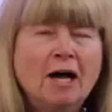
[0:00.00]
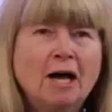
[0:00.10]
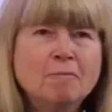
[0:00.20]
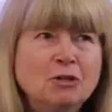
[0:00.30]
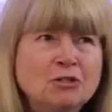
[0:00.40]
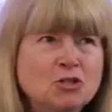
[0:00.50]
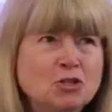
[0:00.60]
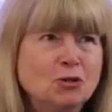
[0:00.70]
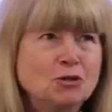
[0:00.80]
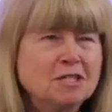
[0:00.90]
I'm going to
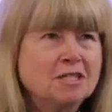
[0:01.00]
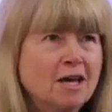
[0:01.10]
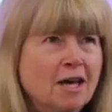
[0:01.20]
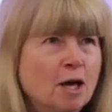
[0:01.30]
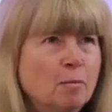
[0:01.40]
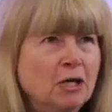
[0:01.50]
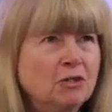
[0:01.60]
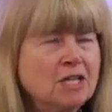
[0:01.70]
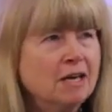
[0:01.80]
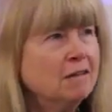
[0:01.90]
talk today about a
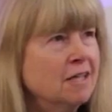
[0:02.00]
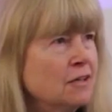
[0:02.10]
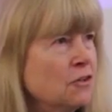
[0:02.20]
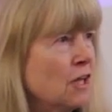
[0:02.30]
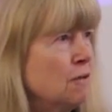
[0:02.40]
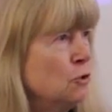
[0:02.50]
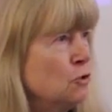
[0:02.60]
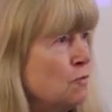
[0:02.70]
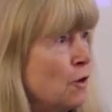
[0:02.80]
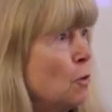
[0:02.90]
technique that I've
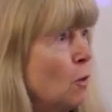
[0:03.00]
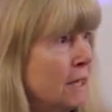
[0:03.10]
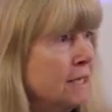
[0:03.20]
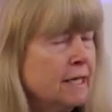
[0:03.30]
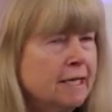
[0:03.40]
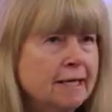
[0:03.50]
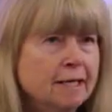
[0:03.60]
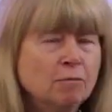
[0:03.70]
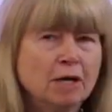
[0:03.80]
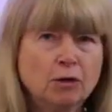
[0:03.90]
used very widely
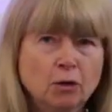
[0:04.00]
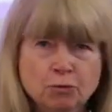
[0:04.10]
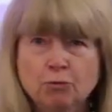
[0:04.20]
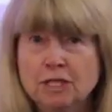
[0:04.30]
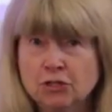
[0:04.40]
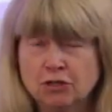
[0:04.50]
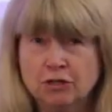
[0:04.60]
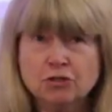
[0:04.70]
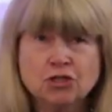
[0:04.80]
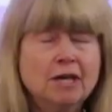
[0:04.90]
in my own
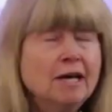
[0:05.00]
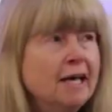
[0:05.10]
research.